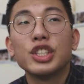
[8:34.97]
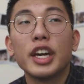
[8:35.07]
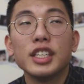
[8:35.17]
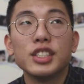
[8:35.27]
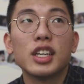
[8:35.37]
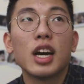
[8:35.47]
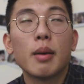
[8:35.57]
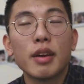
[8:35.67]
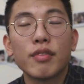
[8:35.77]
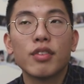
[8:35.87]
change
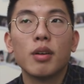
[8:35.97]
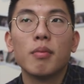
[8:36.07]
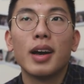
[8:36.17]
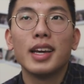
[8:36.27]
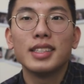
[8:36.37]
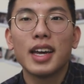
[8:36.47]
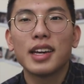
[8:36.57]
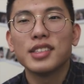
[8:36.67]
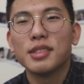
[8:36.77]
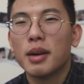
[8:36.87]
coming from my
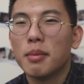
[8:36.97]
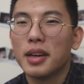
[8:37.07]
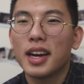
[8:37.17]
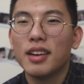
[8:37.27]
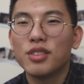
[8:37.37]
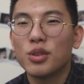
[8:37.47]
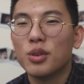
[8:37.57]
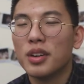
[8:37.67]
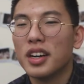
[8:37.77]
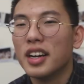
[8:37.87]
Texas public high
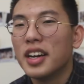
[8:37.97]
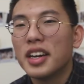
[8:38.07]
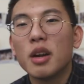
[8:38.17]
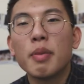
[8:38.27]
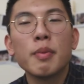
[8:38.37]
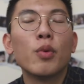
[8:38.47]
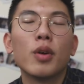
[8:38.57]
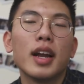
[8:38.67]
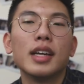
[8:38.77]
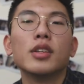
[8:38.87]
school where, you know, people
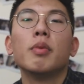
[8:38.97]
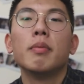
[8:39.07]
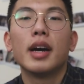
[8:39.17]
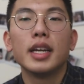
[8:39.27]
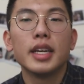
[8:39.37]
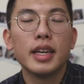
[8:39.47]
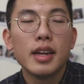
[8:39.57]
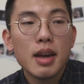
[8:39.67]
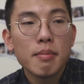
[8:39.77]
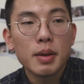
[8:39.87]
weren't as open-minded,
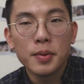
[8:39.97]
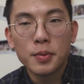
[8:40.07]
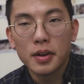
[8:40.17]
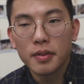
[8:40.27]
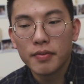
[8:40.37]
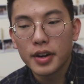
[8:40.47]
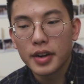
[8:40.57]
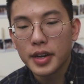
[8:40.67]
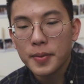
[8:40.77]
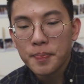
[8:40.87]
people weren't
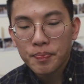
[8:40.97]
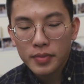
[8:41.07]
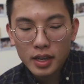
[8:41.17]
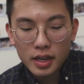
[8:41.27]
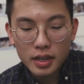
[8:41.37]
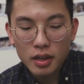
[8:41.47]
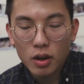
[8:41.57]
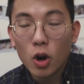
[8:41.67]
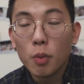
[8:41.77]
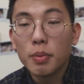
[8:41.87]
very, you
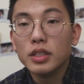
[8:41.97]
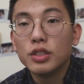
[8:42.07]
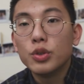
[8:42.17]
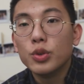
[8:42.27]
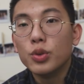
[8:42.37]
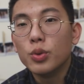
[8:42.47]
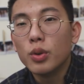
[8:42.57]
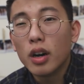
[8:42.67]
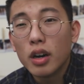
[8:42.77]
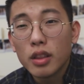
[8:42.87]
know, open
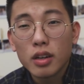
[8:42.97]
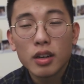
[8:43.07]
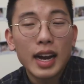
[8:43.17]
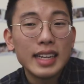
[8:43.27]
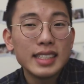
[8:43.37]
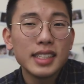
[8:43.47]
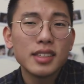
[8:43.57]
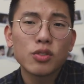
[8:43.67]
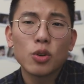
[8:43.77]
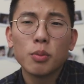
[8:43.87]
to other
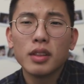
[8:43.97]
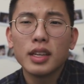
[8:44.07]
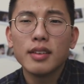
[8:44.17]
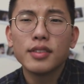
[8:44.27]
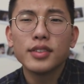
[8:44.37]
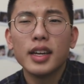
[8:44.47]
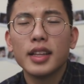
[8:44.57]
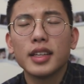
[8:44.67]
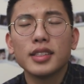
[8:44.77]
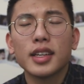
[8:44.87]
ideas or beliefs
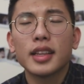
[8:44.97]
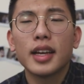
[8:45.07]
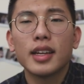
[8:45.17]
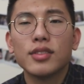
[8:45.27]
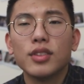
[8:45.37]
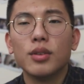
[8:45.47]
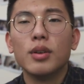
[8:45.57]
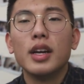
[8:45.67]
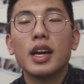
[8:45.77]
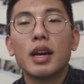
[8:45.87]
and things like that. So
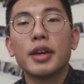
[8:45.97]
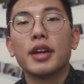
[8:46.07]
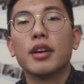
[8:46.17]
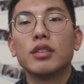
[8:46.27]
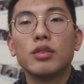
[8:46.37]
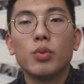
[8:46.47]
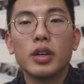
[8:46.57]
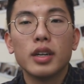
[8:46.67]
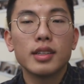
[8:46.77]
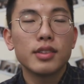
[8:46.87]
coming here
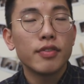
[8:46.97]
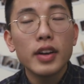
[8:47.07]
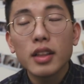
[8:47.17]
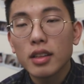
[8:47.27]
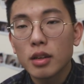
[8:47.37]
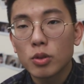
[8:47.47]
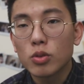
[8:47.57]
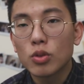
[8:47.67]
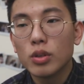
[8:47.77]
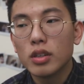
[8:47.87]
where it's a fairly liberal
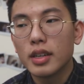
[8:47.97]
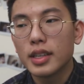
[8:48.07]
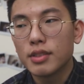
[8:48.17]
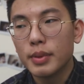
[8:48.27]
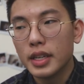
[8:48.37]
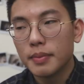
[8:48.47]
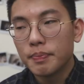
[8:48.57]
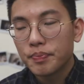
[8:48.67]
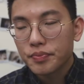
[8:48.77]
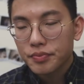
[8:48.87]
school, it's been